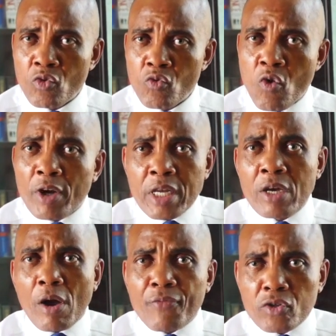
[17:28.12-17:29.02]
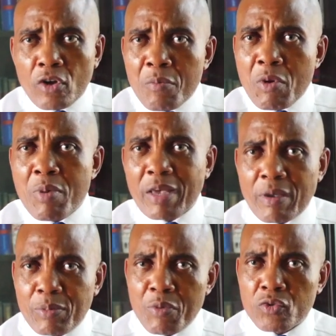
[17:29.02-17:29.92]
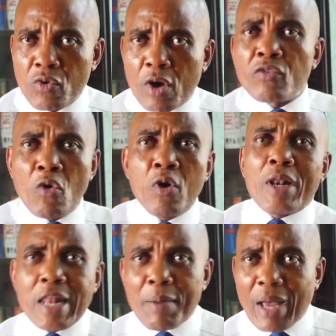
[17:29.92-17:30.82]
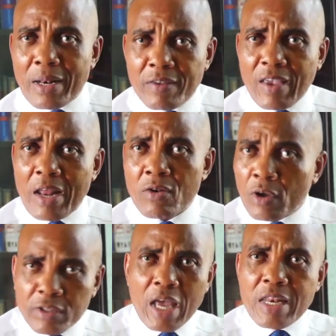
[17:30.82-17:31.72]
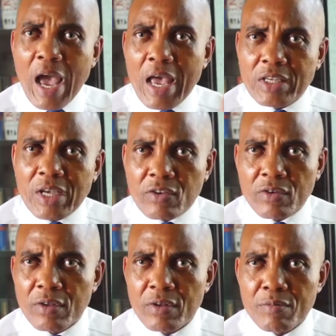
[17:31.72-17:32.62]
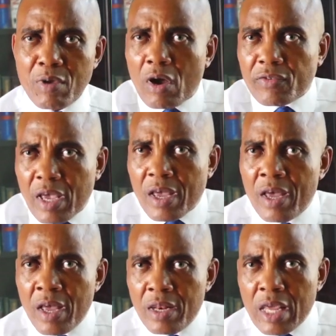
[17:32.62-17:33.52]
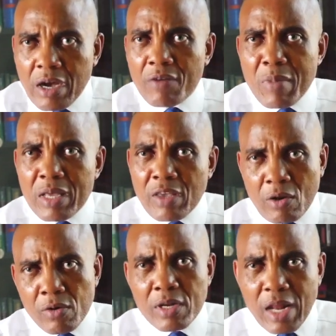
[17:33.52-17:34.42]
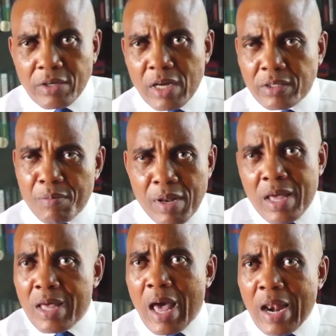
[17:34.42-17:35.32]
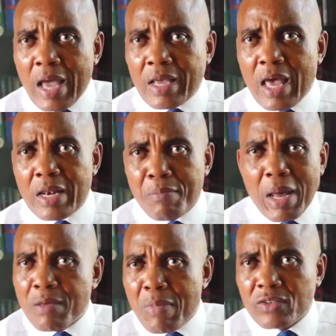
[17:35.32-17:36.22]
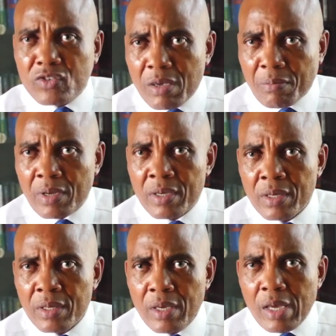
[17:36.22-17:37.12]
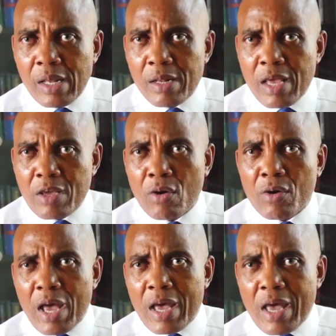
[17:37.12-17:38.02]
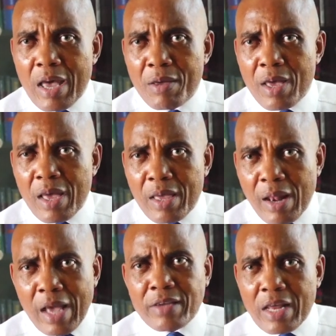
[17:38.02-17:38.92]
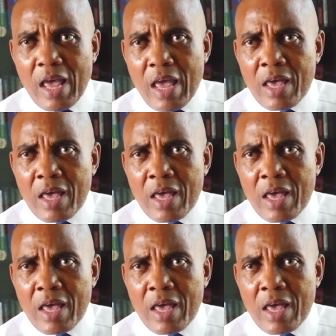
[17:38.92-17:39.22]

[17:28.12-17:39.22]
What degree of autonomy will be acceptable to us? Only them can decide, not their agents. Because the government, including the National Assembly, like the management team, elected,